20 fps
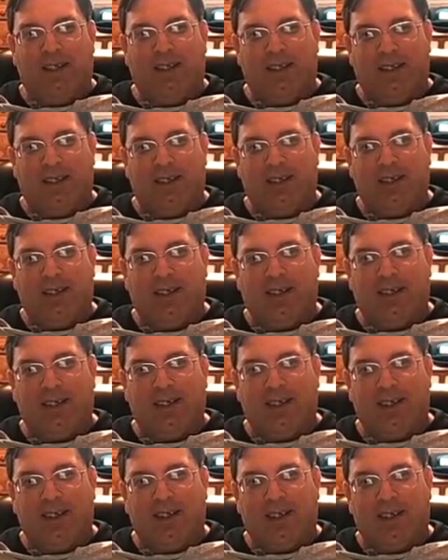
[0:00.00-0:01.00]

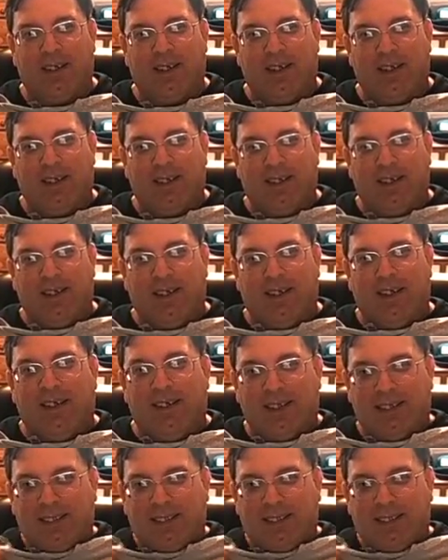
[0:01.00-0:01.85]
No one is speaking in this clip.